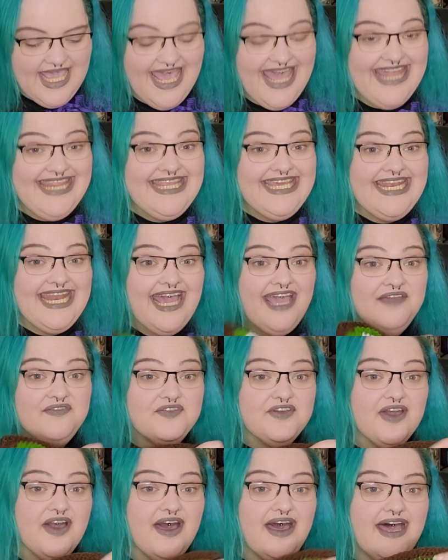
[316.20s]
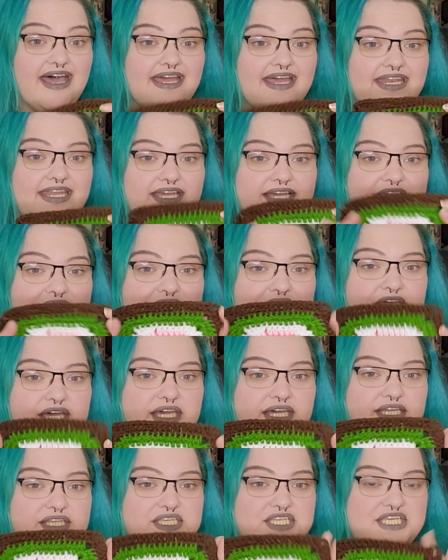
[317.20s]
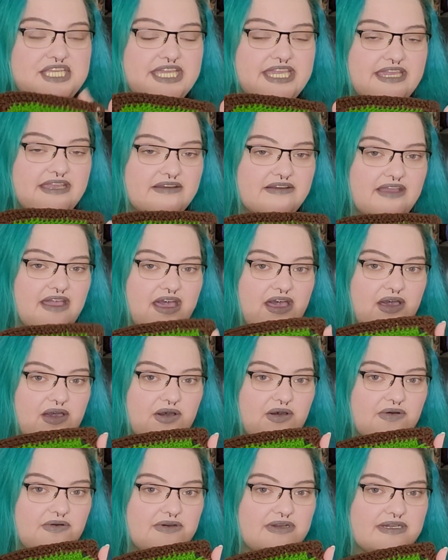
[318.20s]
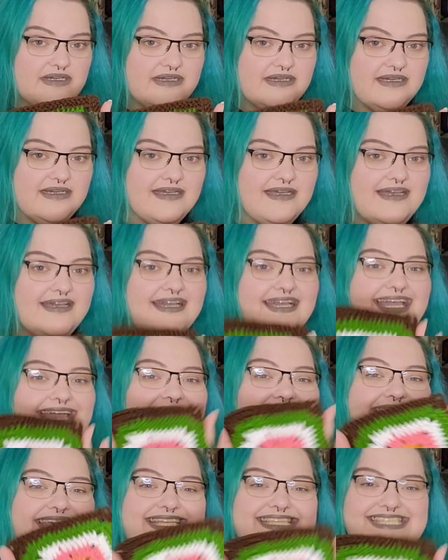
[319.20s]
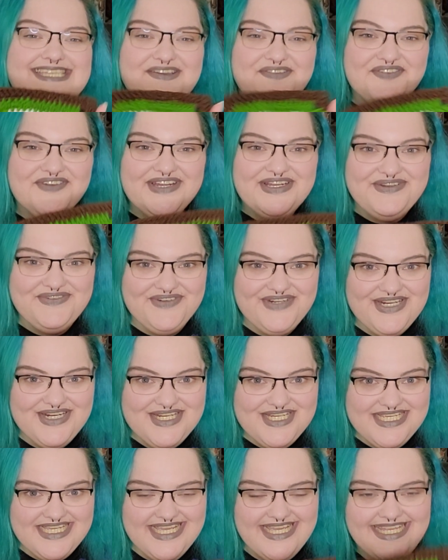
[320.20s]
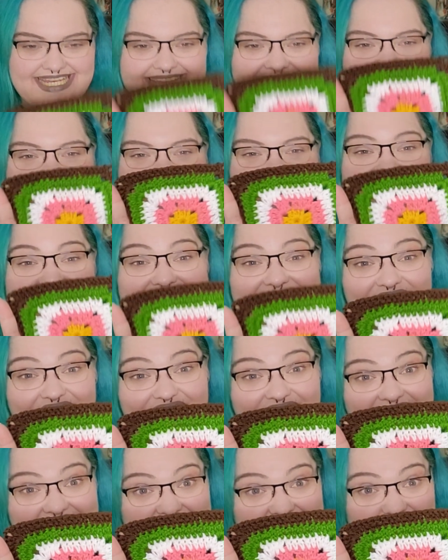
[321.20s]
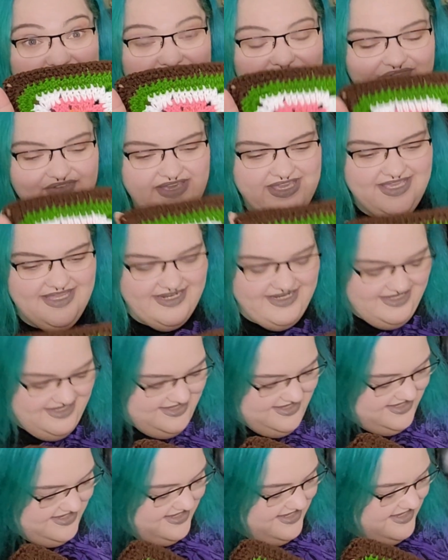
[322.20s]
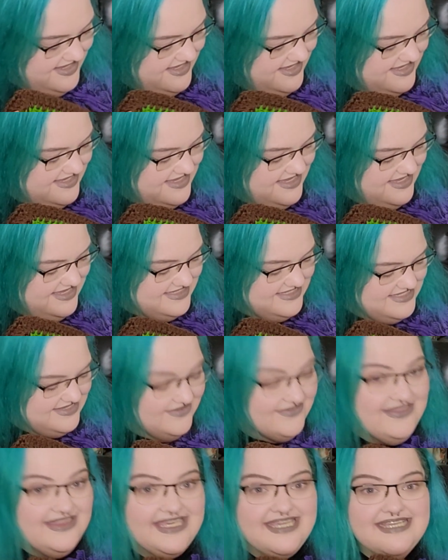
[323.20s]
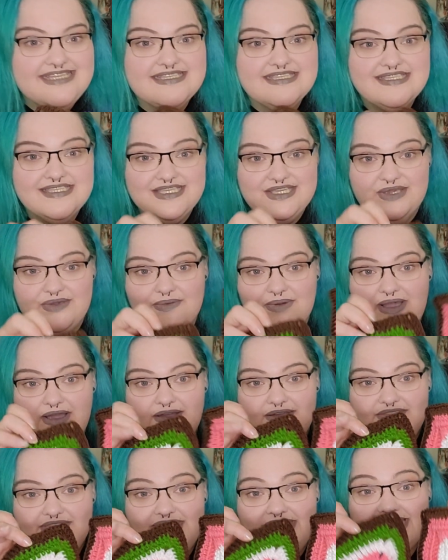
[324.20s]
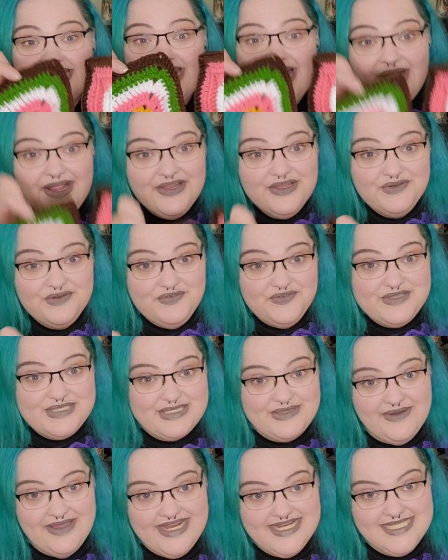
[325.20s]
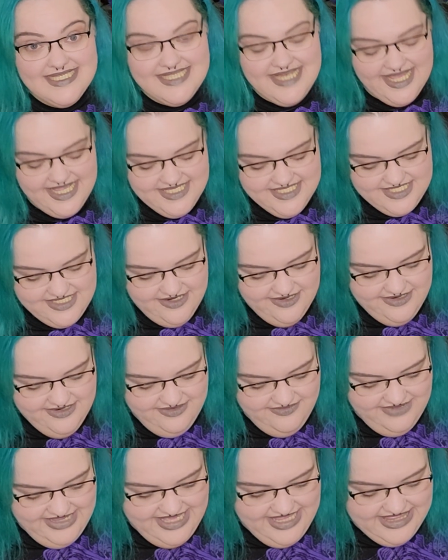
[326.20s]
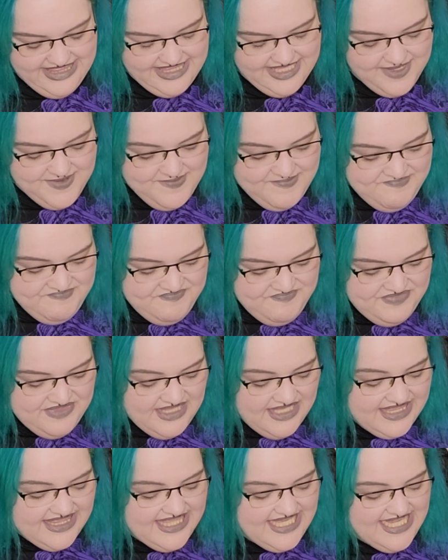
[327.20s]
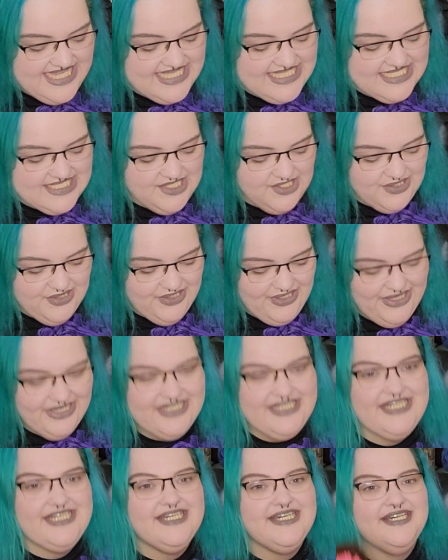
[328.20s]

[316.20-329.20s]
And then I've got Chihiro in a different version, in a different outfit. And so these 2 are the colorful squares that I started with. These look